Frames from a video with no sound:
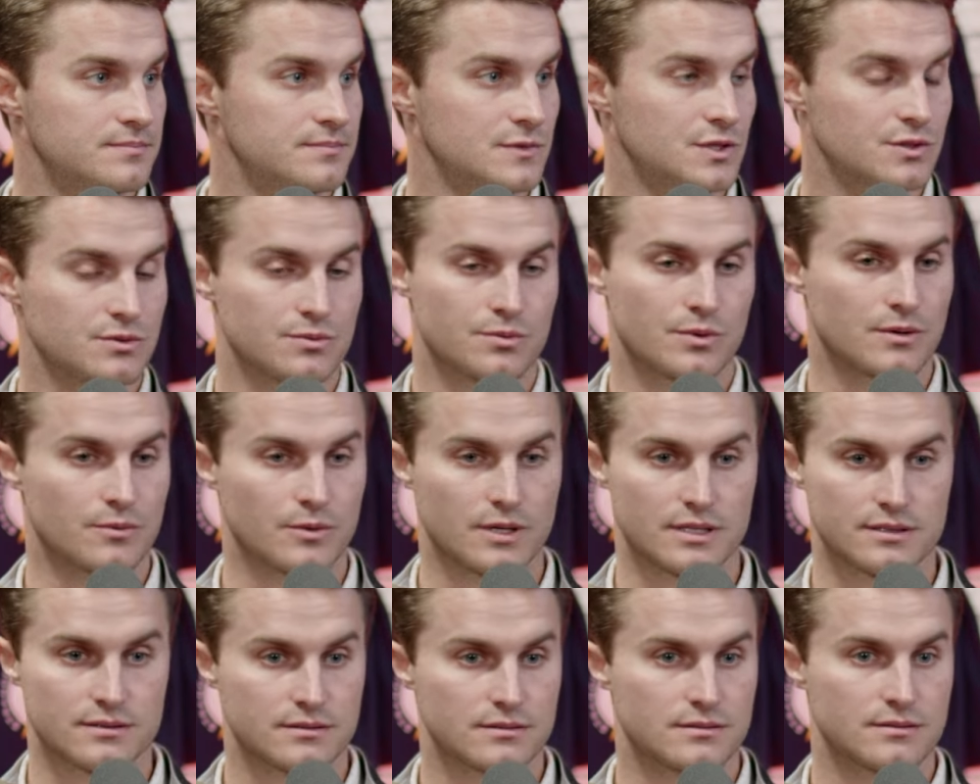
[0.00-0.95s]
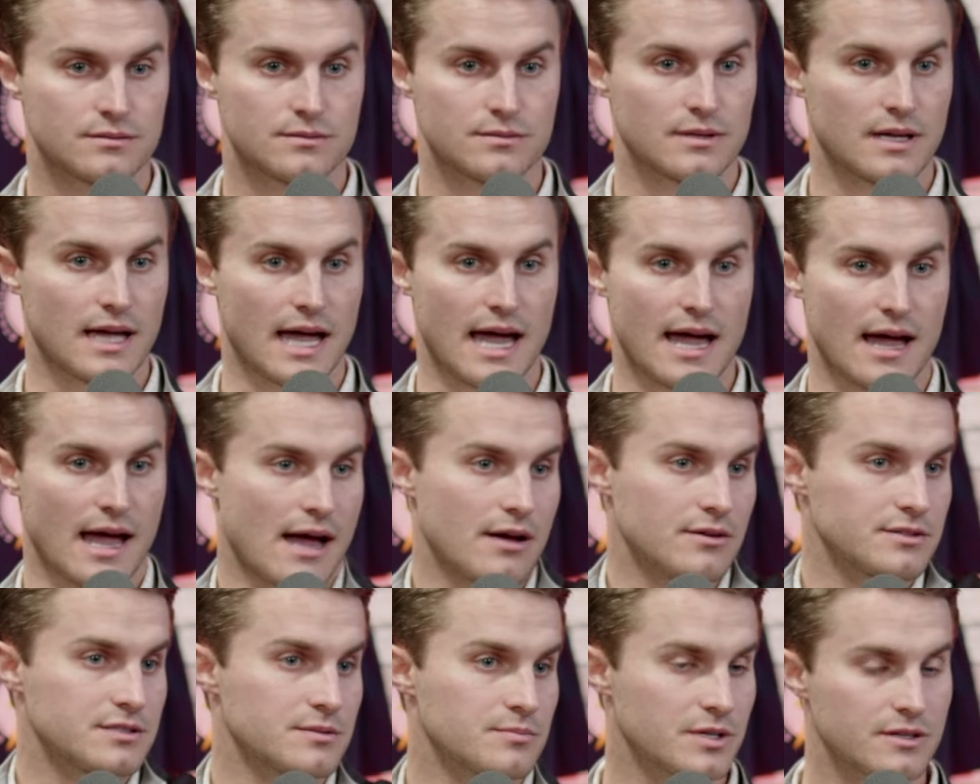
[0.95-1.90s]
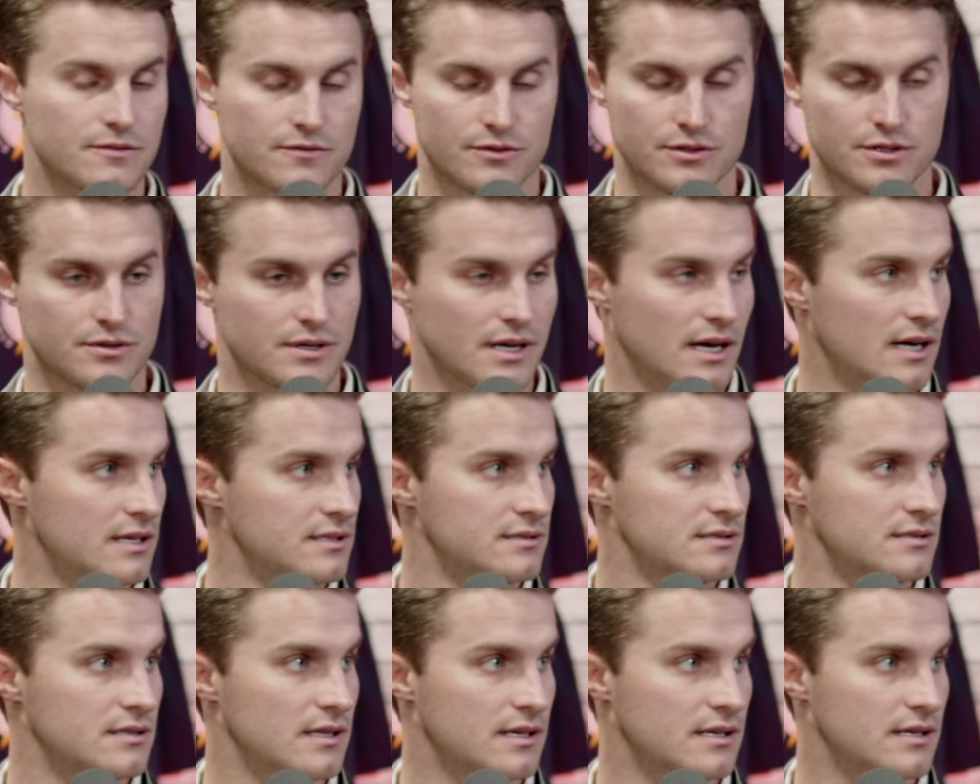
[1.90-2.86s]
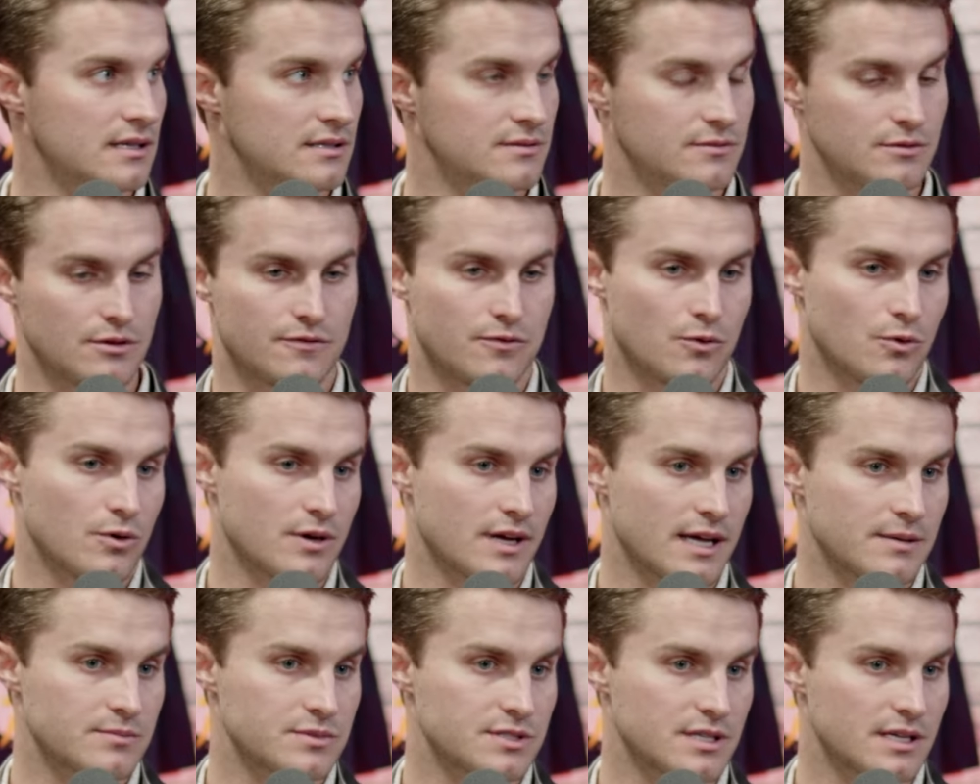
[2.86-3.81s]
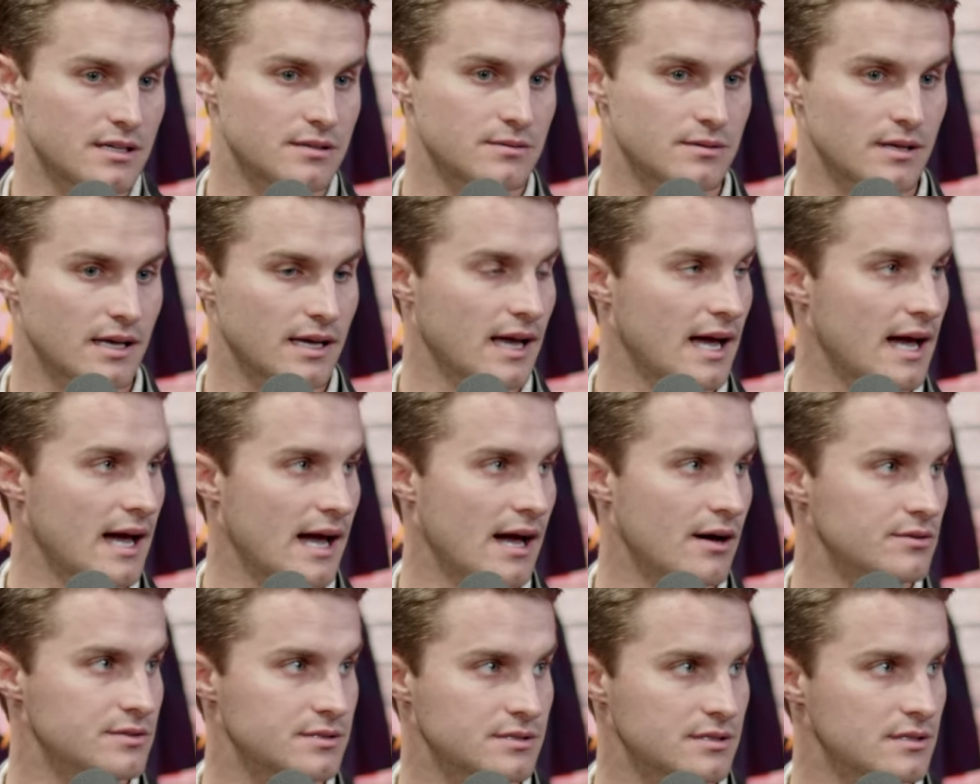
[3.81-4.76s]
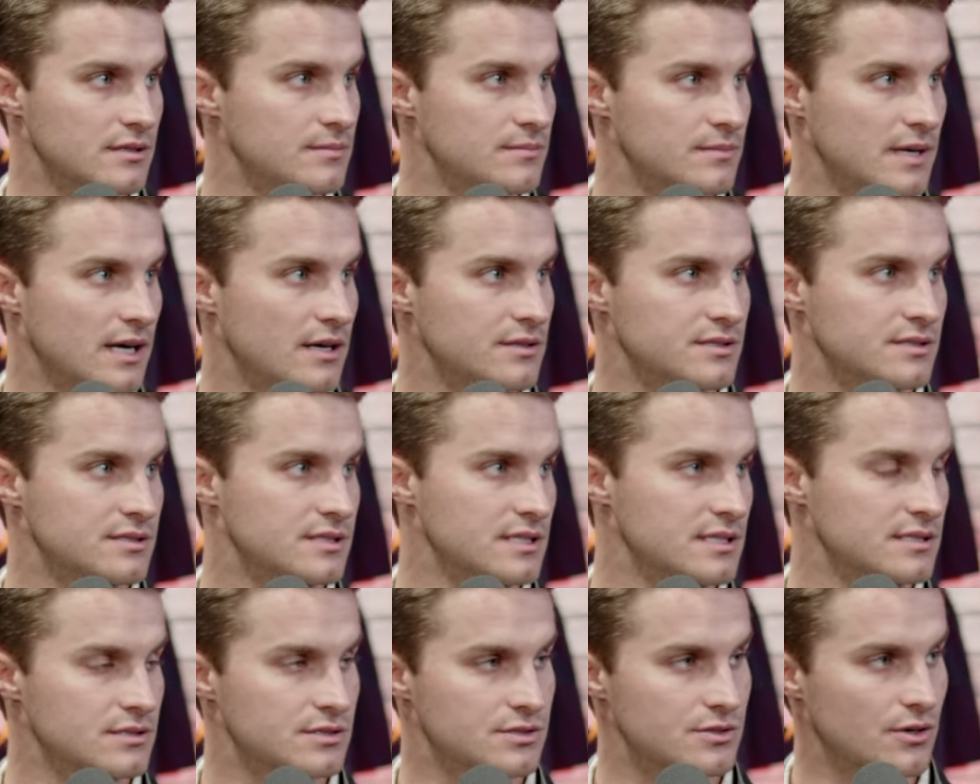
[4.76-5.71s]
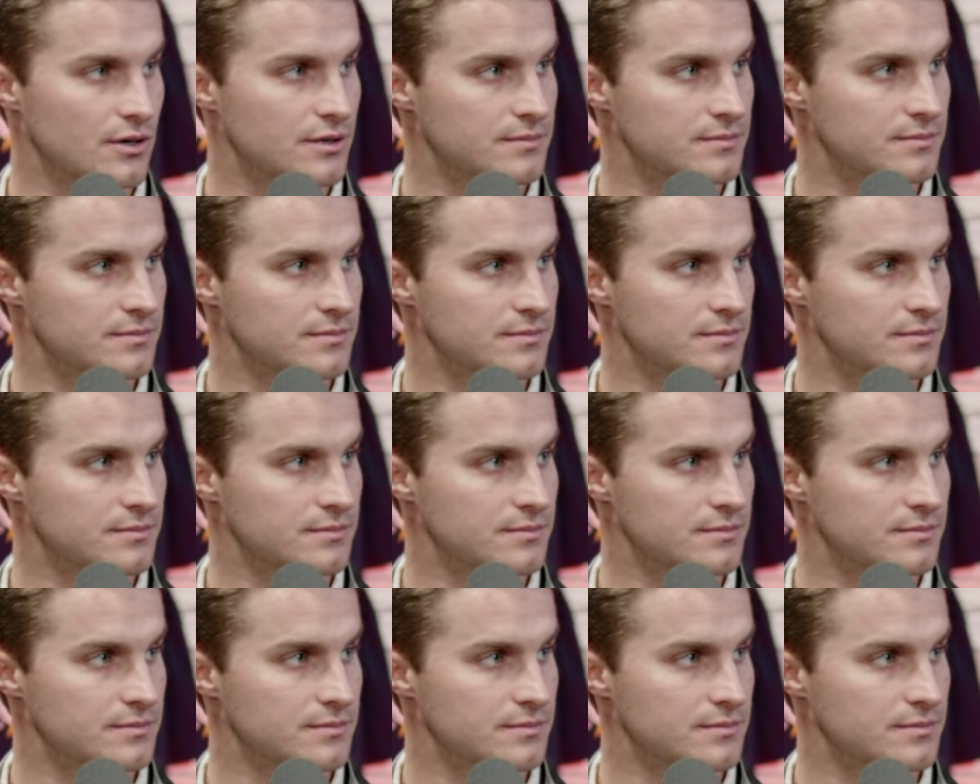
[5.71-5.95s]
dude, how's it been for you guys? Like, you're 4 games in. Like, how's the season starting,